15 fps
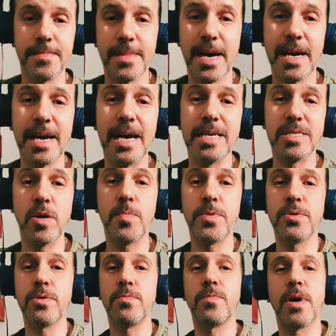Hi guys, hope you're
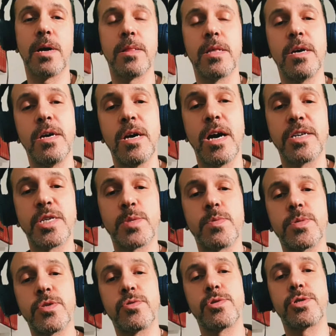doing well. I just
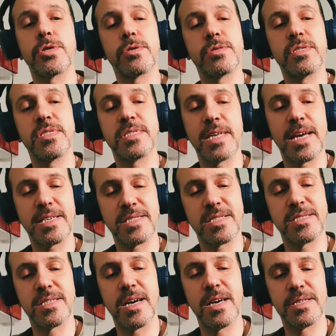wanted to show you this
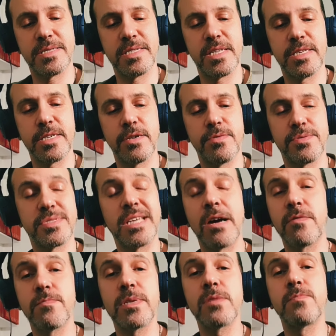exercise that it goes
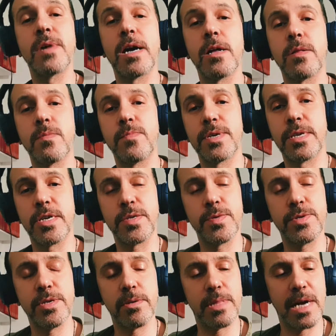down really well when I do
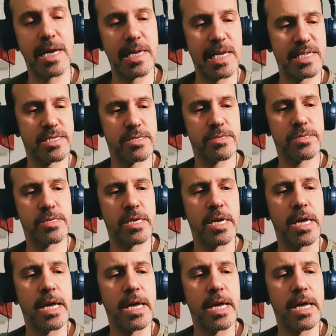the online lessons.